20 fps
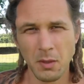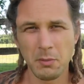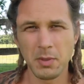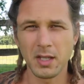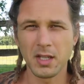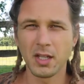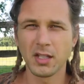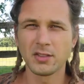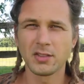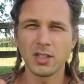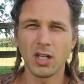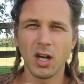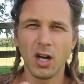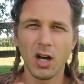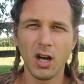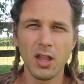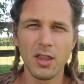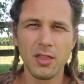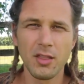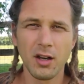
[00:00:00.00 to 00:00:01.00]
Because
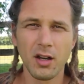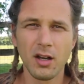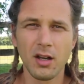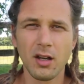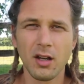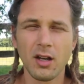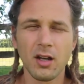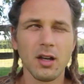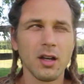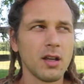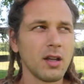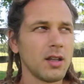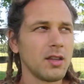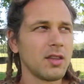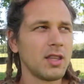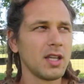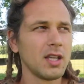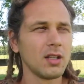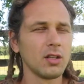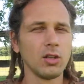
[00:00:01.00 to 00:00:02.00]
the
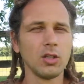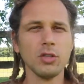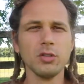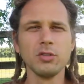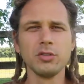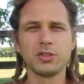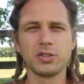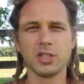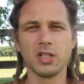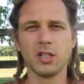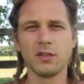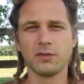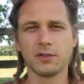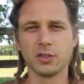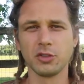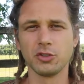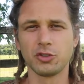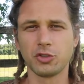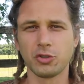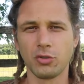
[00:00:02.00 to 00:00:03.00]
the illusion of
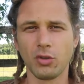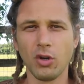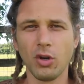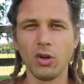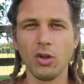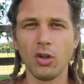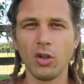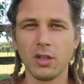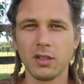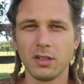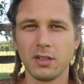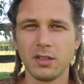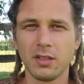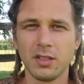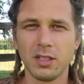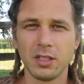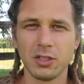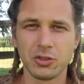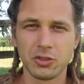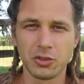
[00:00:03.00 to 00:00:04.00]
control
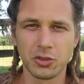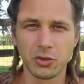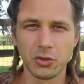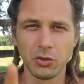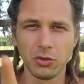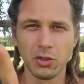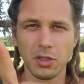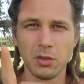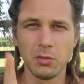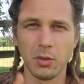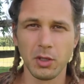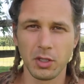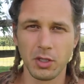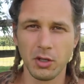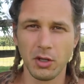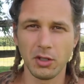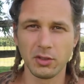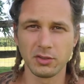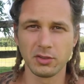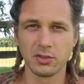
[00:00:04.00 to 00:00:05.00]
is truly what
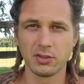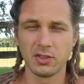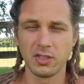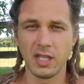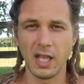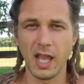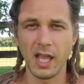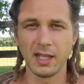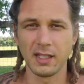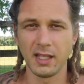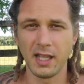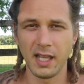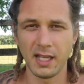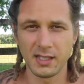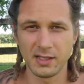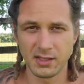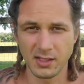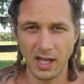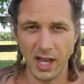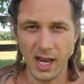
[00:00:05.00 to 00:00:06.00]
causes the
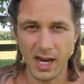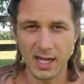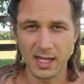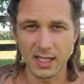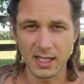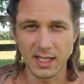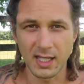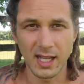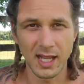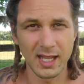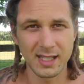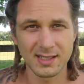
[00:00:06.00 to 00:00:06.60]
anxiety.